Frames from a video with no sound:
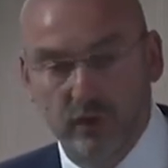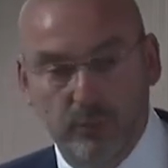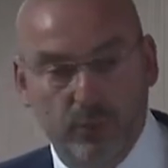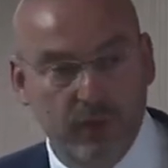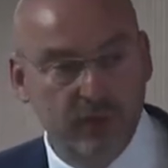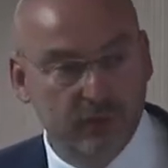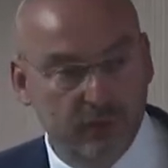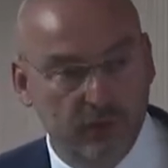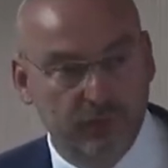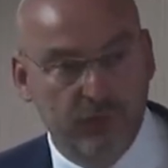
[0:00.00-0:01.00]
the
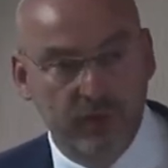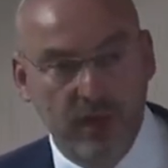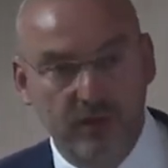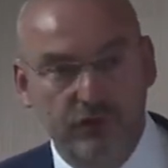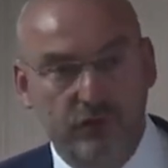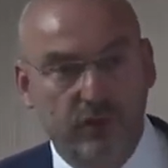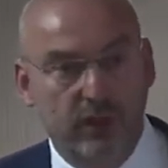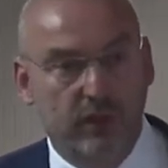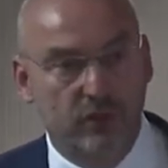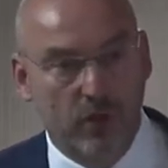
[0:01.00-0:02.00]
political, financial,
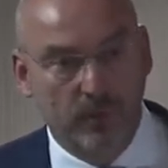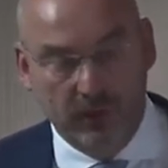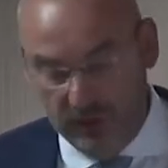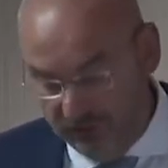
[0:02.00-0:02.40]
economic